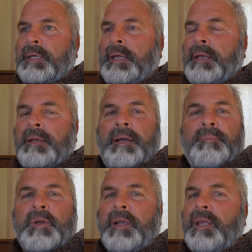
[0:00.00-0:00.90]
and
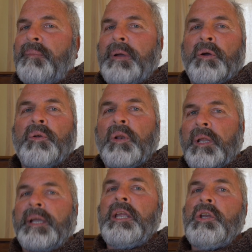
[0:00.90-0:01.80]
I'm talking about
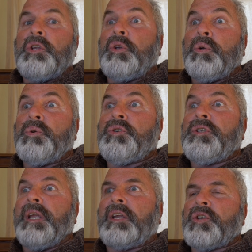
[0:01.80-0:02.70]
lugging
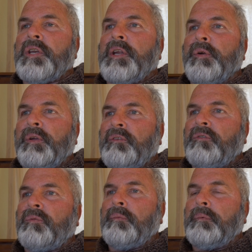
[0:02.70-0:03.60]
huge
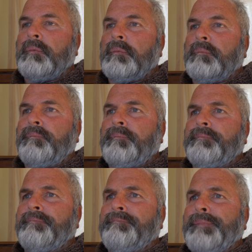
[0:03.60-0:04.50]
dictionaries
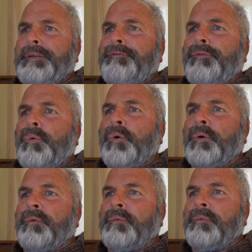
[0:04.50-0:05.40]

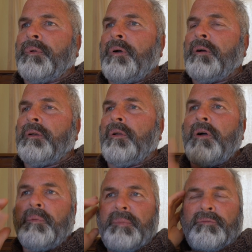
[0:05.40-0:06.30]

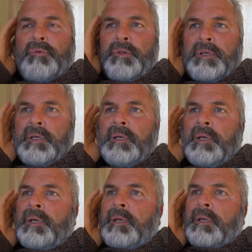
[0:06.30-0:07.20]
long before the
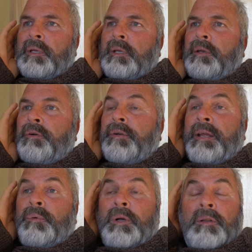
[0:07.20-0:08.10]

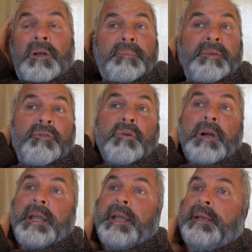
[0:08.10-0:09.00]
internet. Well, long before
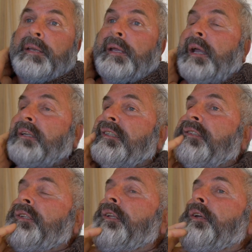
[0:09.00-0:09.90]
I had access
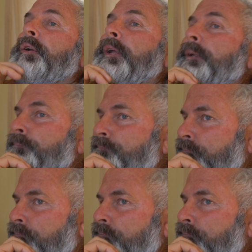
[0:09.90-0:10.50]
to the internet.